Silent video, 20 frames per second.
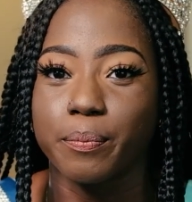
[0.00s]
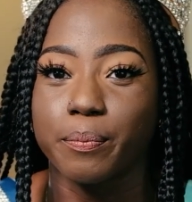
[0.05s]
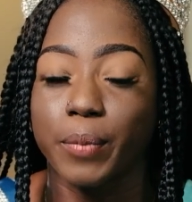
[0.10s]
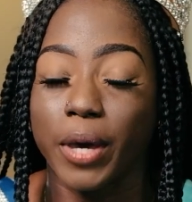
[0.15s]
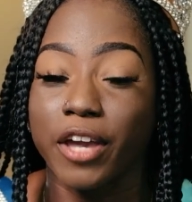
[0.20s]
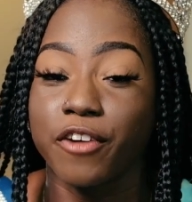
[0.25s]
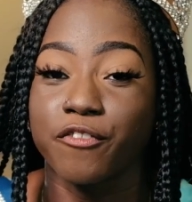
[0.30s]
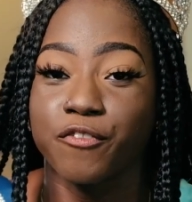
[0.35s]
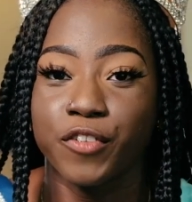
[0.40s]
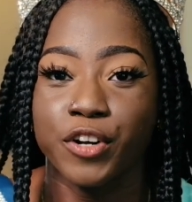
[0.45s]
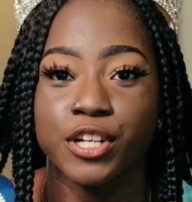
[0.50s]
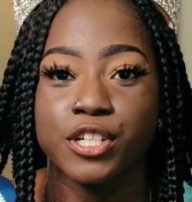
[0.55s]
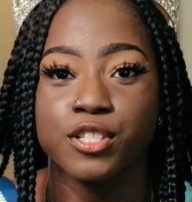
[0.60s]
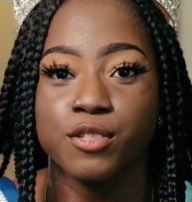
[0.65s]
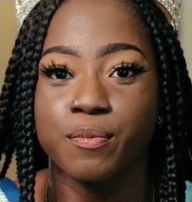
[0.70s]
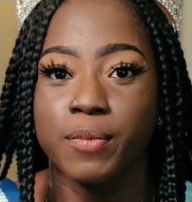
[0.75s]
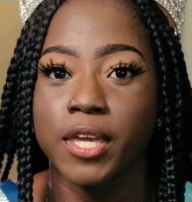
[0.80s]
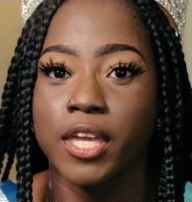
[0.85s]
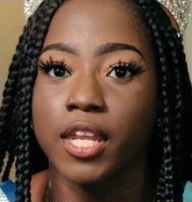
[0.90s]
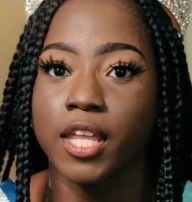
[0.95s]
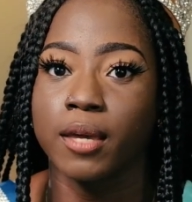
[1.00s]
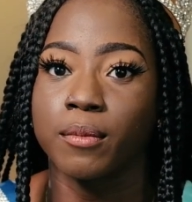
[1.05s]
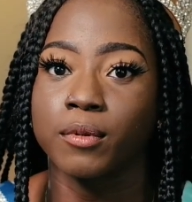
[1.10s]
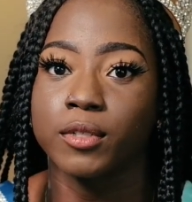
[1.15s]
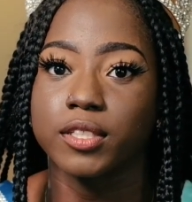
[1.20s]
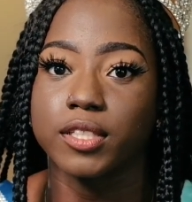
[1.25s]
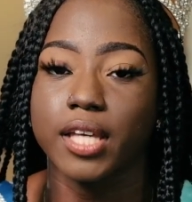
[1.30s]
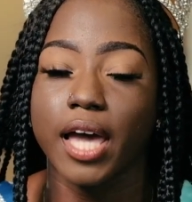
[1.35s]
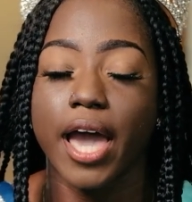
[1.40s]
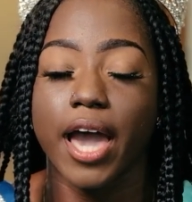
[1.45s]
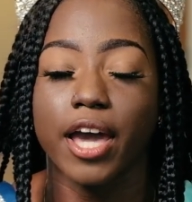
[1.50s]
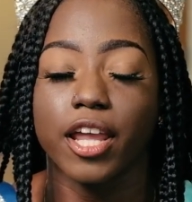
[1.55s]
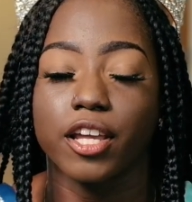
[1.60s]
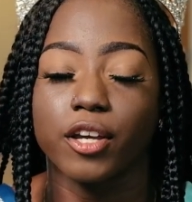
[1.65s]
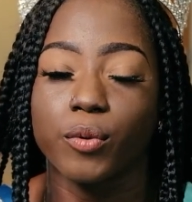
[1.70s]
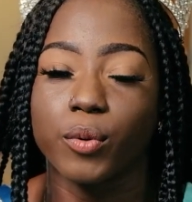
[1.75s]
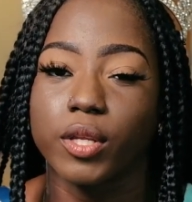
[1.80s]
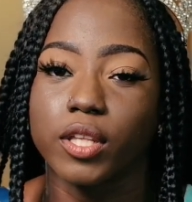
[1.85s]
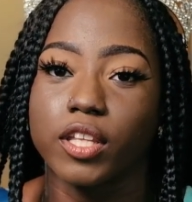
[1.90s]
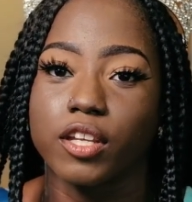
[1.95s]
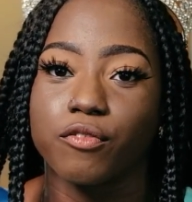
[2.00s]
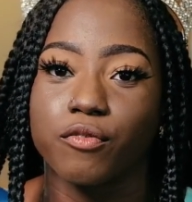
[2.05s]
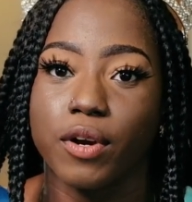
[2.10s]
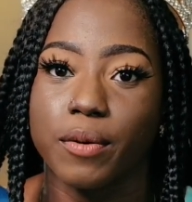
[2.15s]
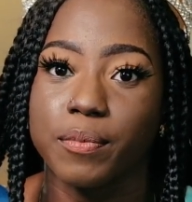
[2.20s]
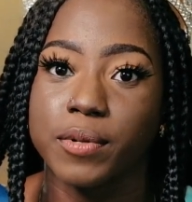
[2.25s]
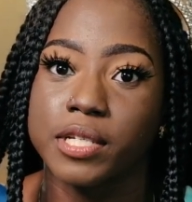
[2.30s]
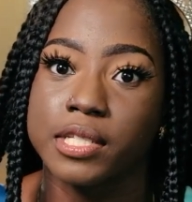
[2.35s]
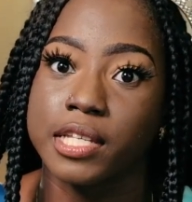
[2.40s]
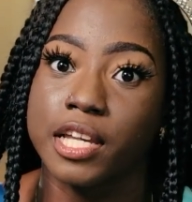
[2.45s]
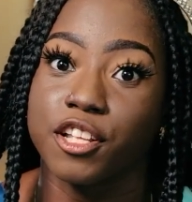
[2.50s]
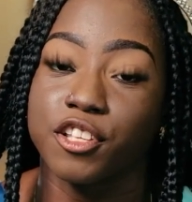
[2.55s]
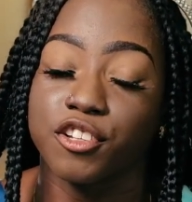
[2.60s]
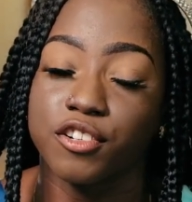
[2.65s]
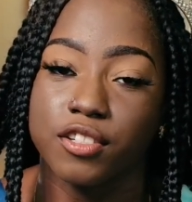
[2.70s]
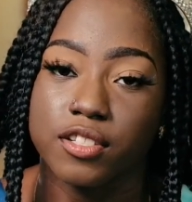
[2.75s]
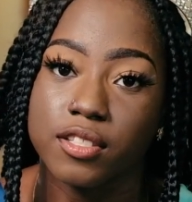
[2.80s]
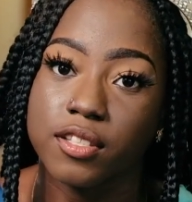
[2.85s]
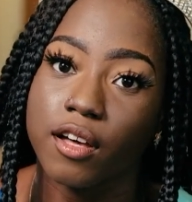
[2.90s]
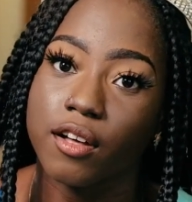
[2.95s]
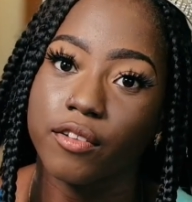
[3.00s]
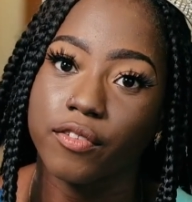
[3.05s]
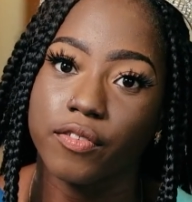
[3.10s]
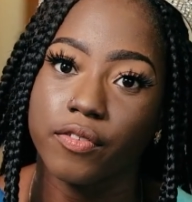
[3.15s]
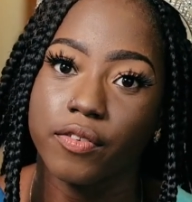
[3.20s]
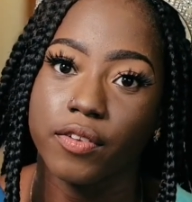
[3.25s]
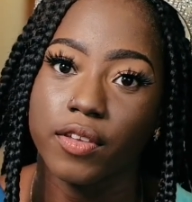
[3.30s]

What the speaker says: by first being able to adequately represent yourself.